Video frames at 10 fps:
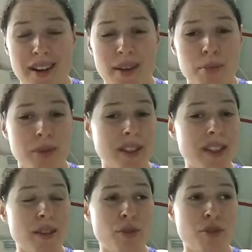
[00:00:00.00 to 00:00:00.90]
And I
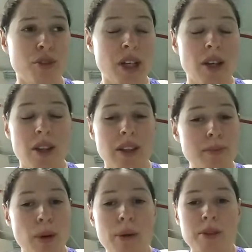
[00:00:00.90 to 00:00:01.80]
believe that's
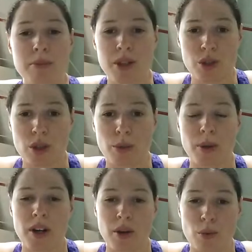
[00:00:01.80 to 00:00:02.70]
probably the major
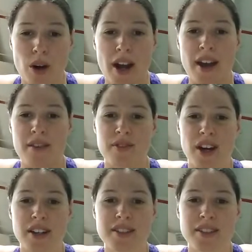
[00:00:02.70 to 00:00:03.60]
culprit in why I have
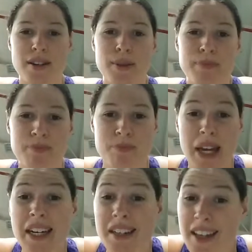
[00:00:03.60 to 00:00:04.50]
not
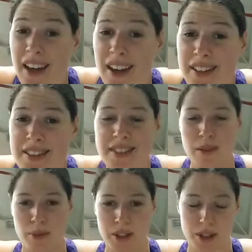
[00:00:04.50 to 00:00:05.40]
made any gains in
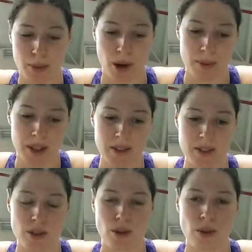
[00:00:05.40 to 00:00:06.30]
the bench department.
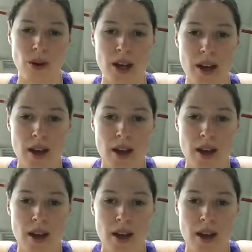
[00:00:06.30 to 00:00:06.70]
So